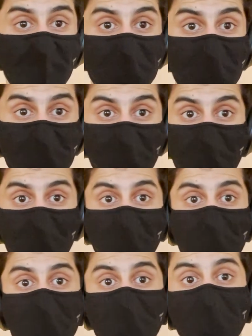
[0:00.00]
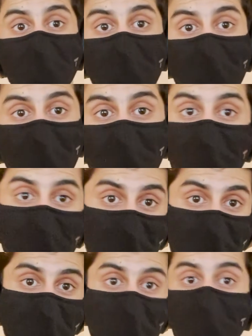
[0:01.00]
That's not possible with
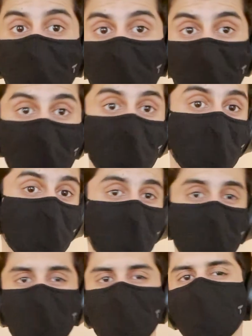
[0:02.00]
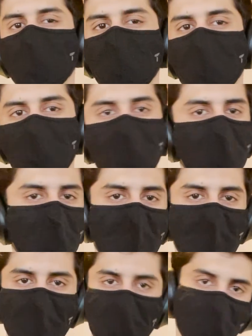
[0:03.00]
electric car, right? Because it takes longer.
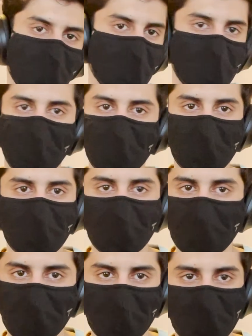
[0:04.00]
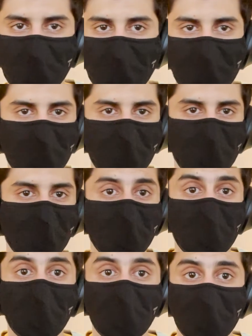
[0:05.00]
You may have to spend many
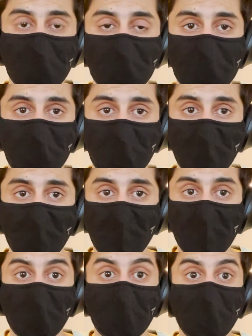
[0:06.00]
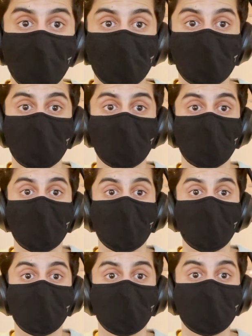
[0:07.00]
hours, but
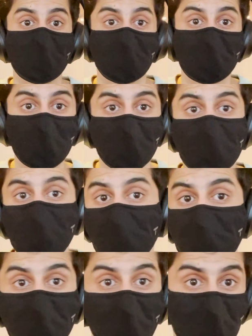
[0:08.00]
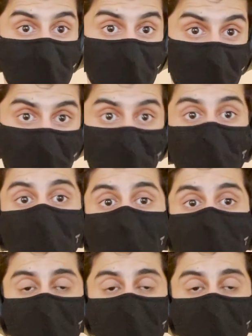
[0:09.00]
the superchargers are pretty quick.